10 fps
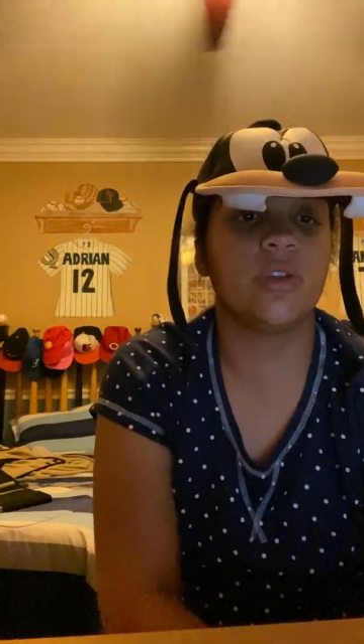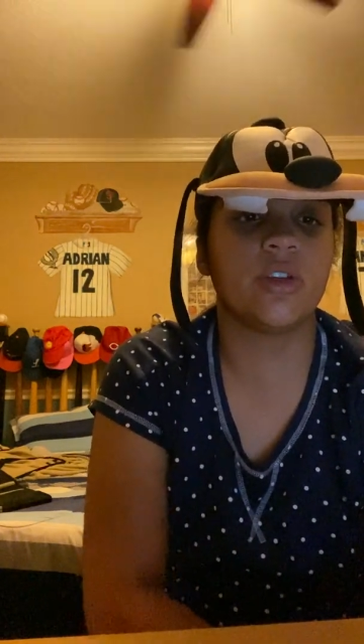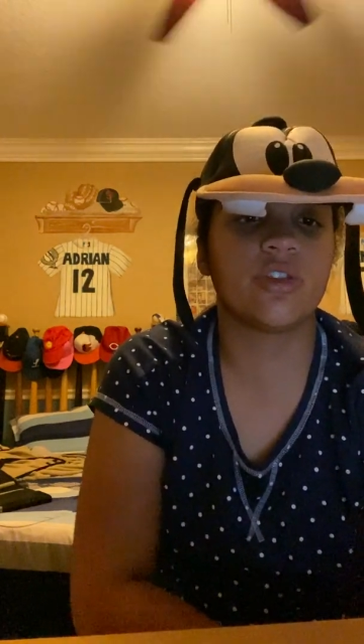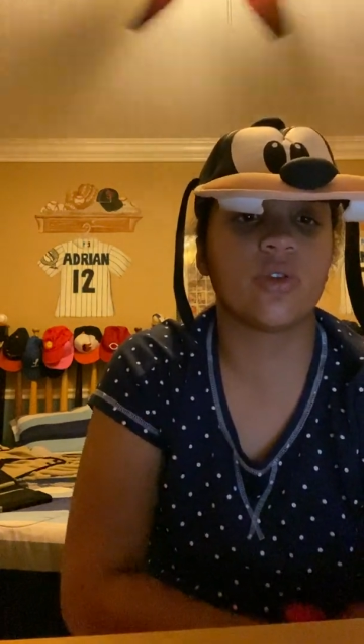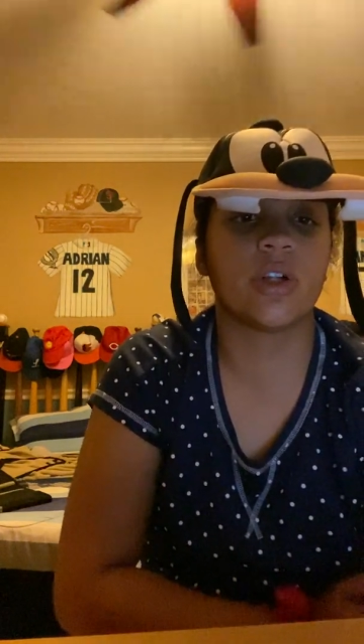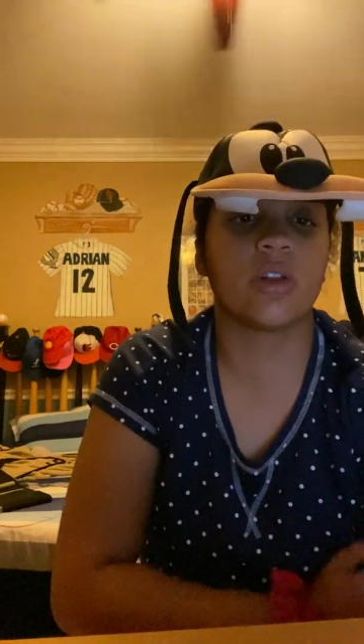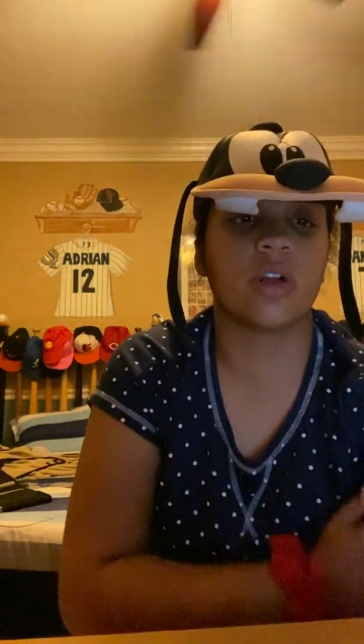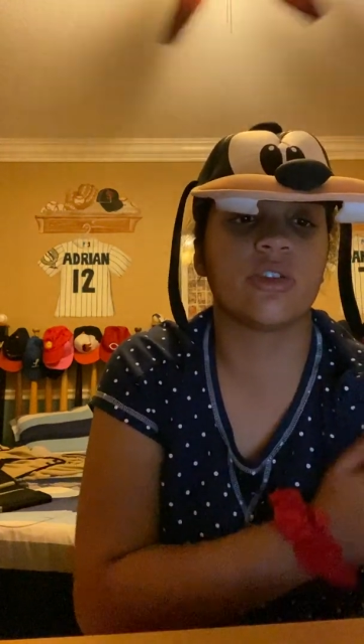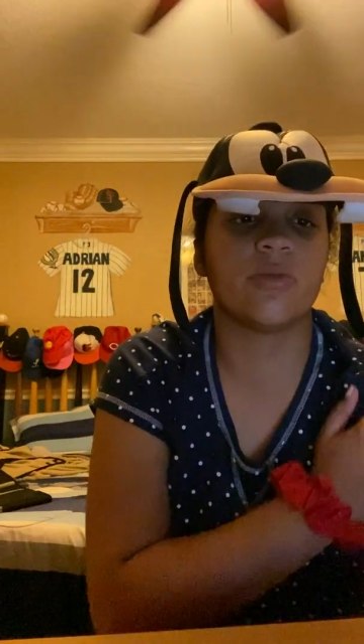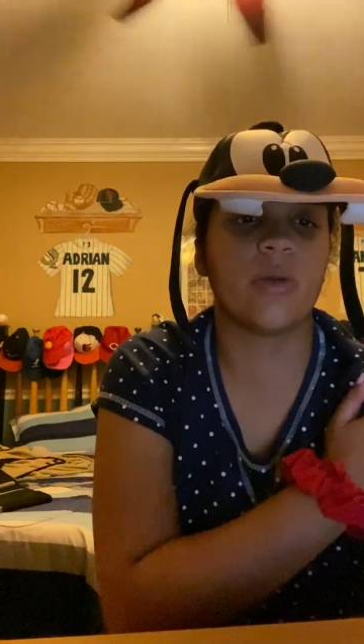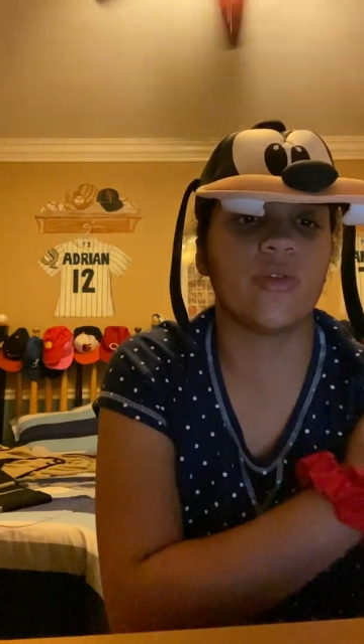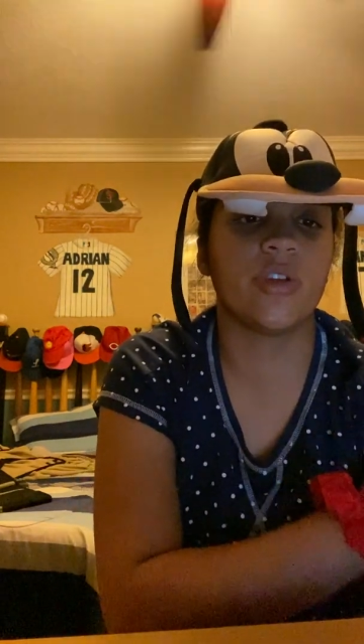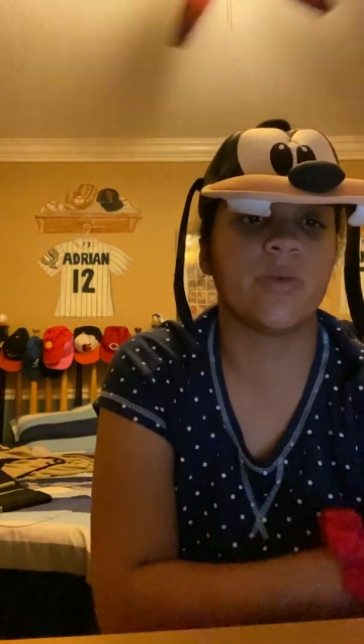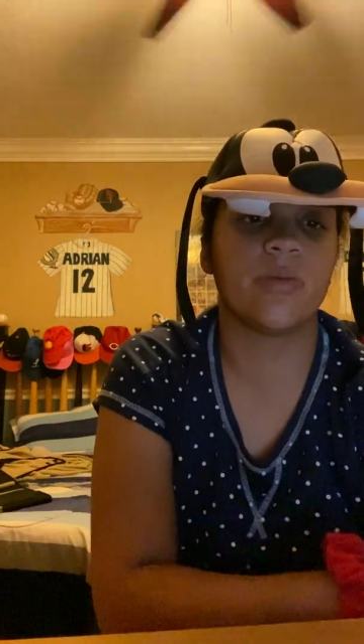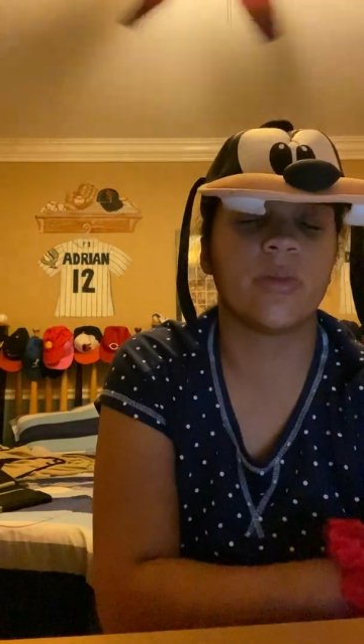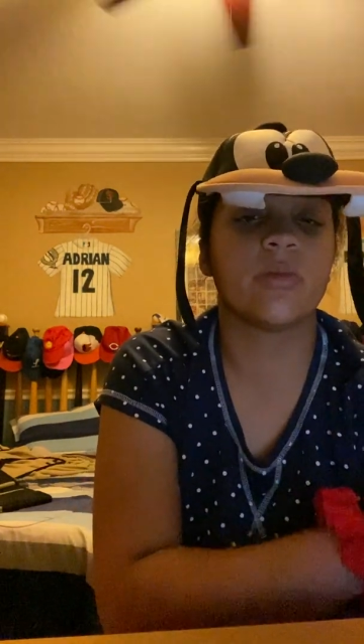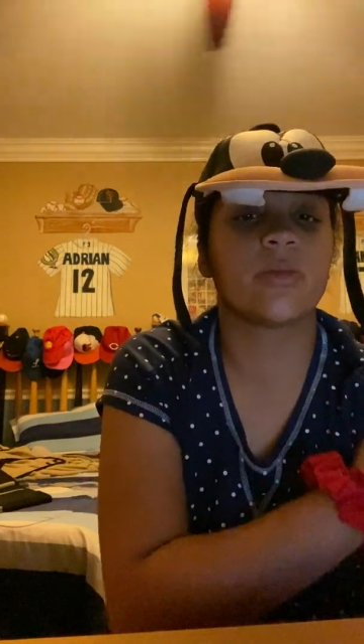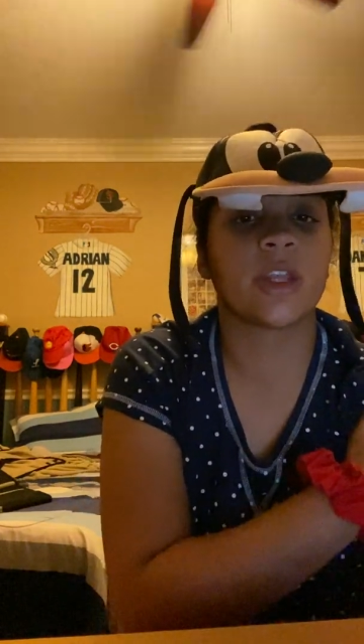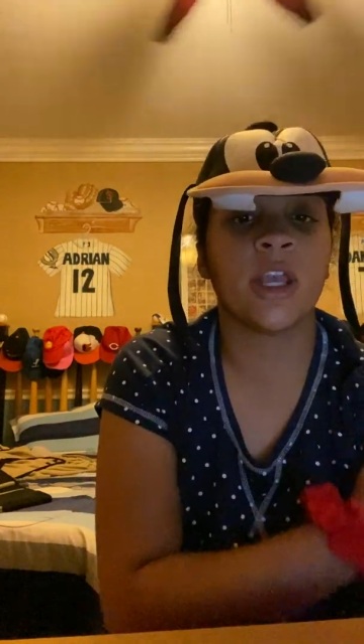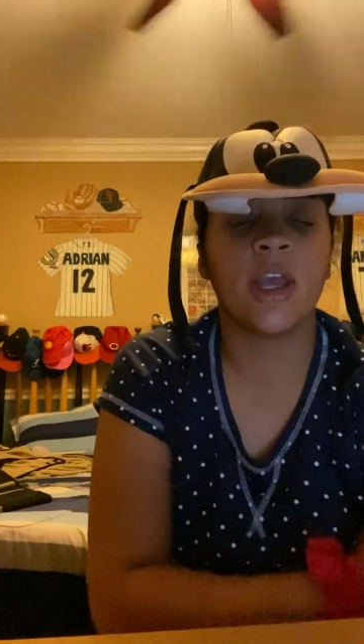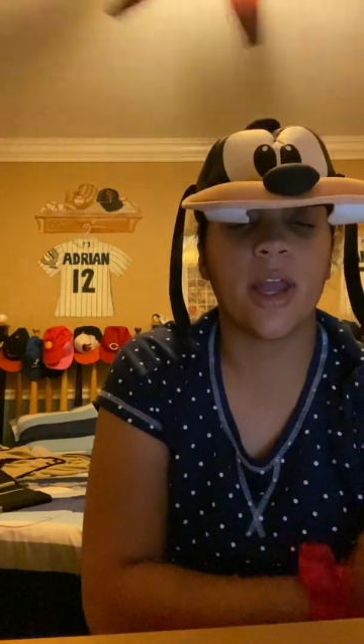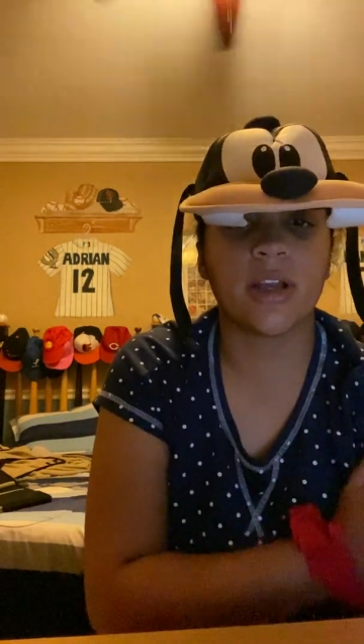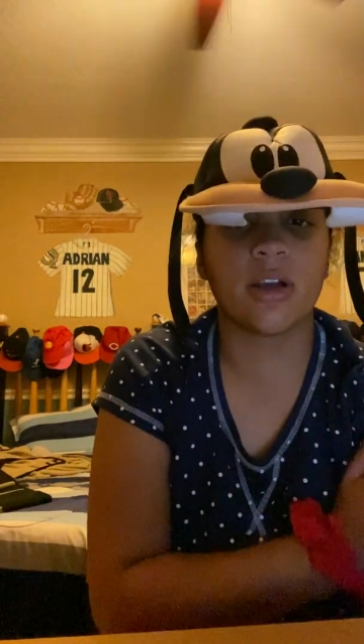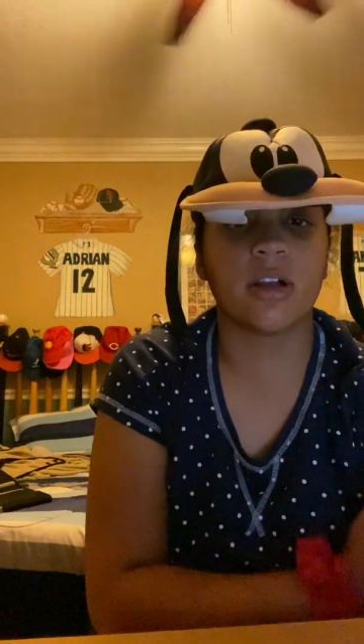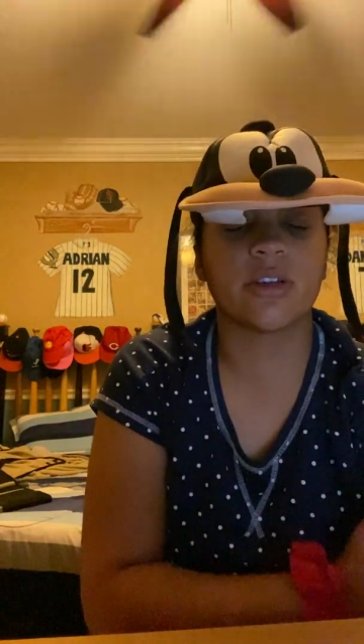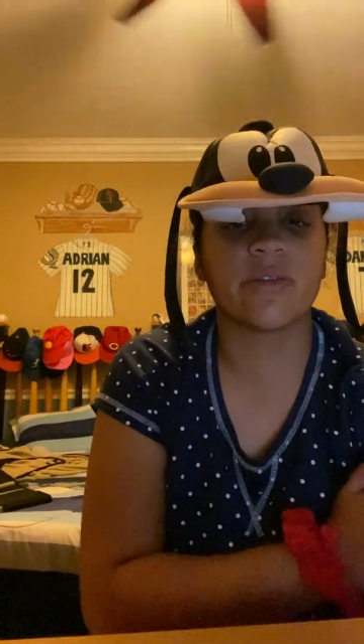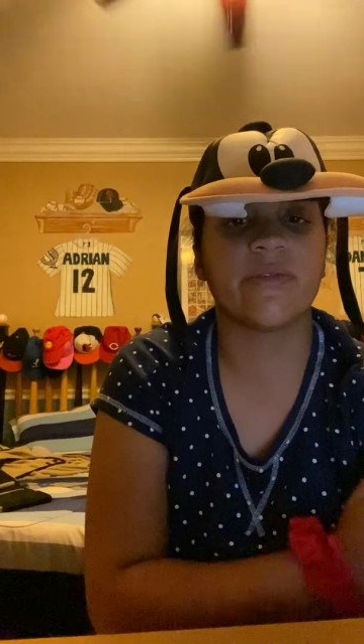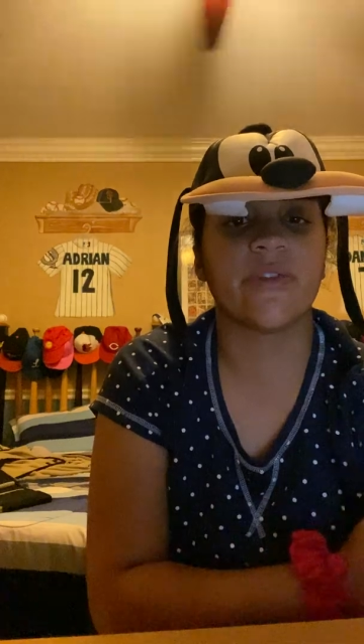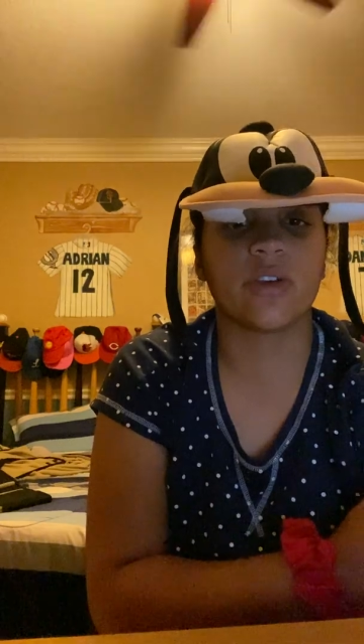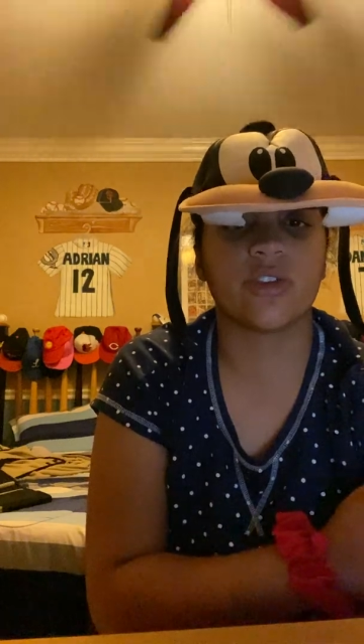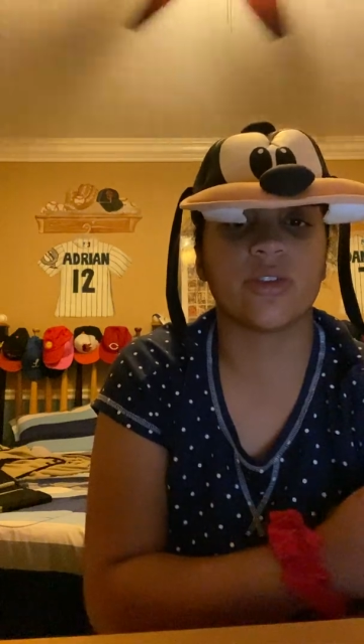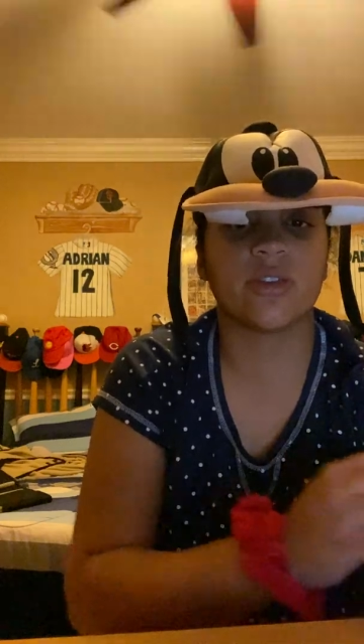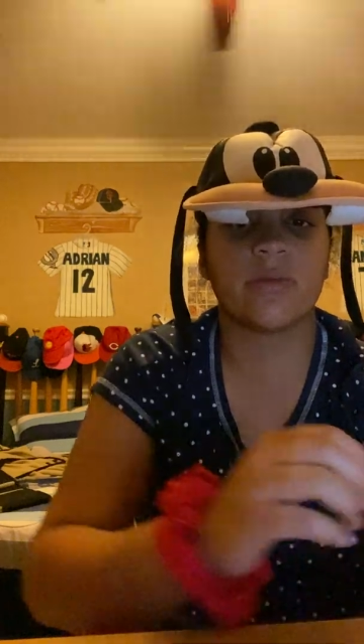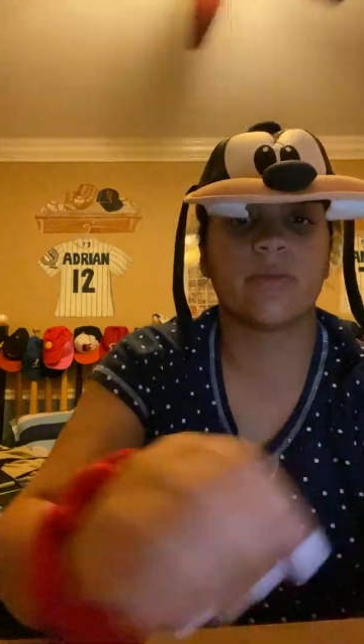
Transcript: the short and long-term memory and cognitive functions.